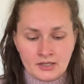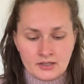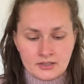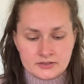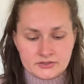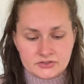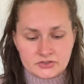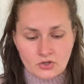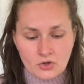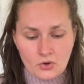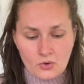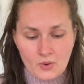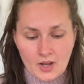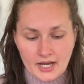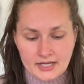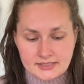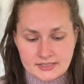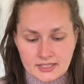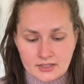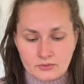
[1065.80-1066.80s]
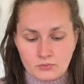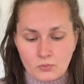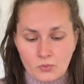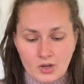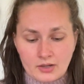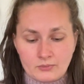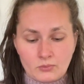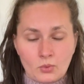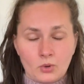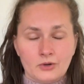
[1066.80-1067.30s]
So I did
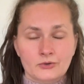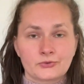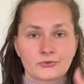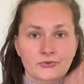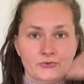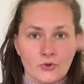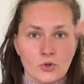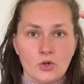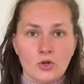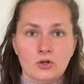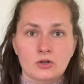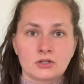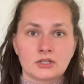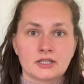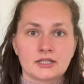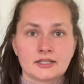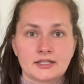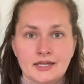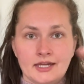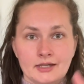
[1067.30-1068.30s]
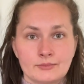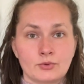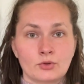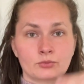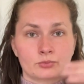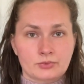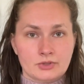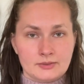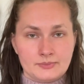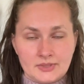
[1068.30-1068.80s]
one more full cable
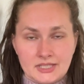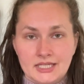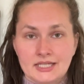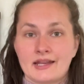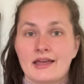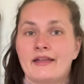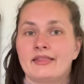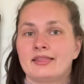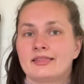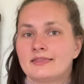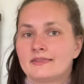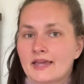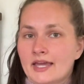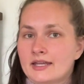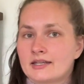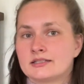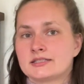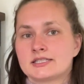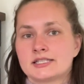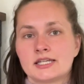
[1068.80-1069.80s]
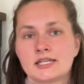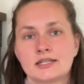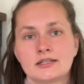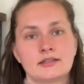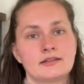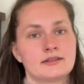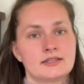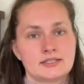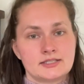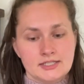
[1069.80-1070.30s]
repeat and then
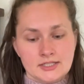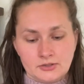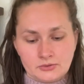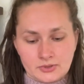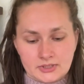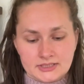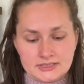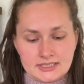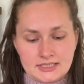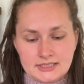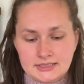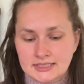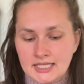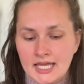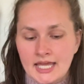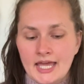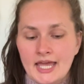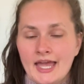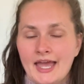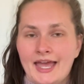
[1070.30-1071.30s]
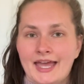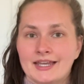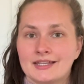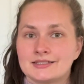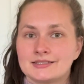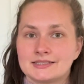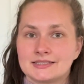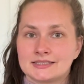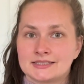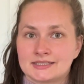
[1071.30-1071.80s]
did the decreases. And
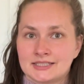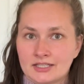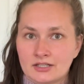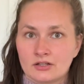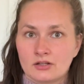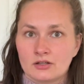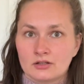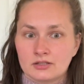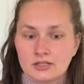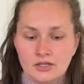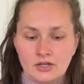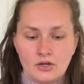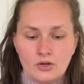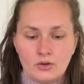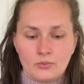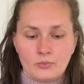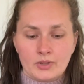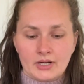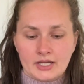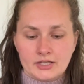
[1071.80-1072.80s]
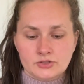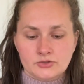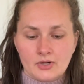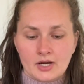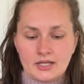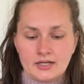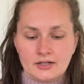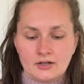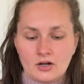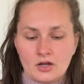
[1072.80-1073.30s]
still, when I
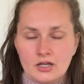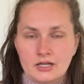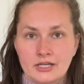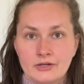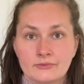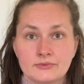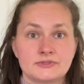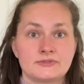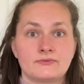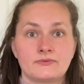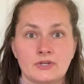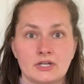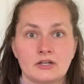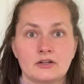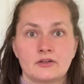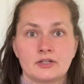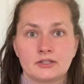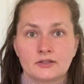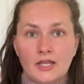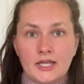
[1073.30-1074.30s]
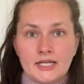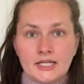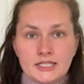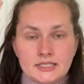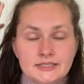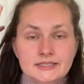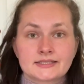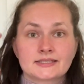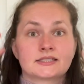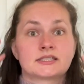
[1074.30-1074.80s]
tried it on, it was very like
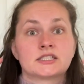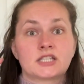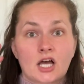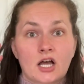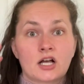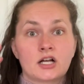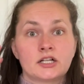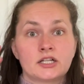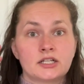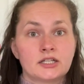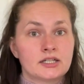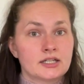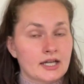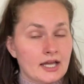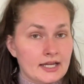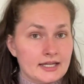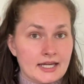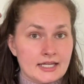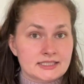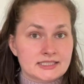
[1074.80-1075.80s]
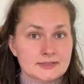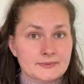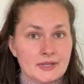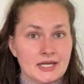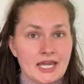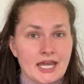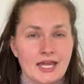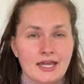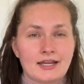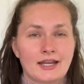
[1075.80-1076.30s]
snug against my
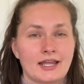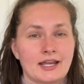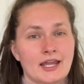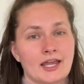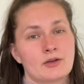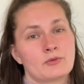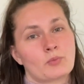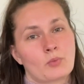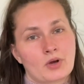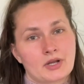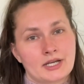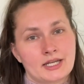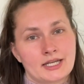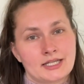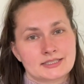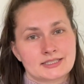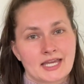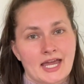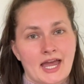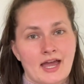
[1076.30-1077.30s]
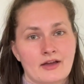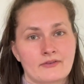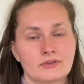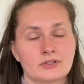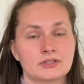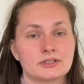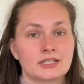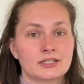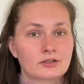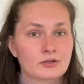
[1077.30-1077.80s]
head. And I had wanted it to have a
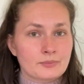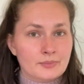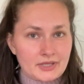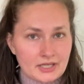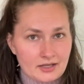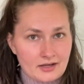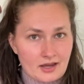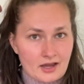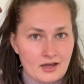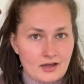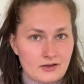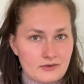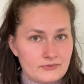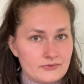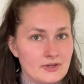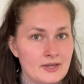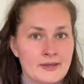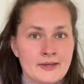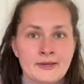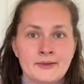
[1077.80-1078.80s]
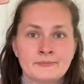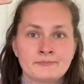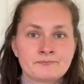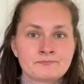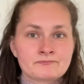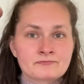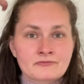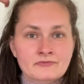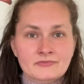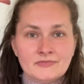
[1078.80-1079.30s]
little bit of
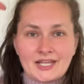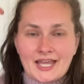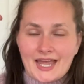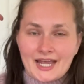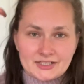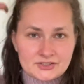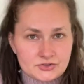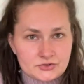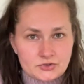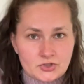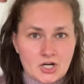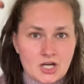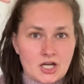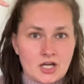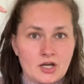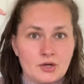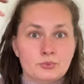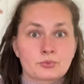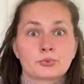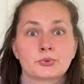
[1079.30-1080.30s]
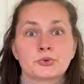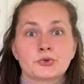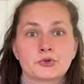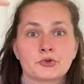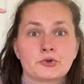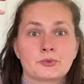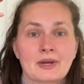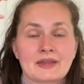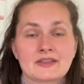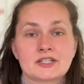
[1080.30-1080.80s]
extra
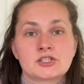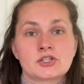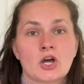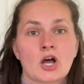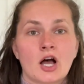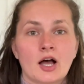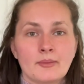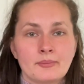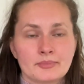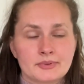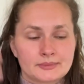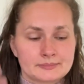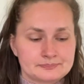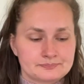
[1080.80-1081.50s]
room at the top.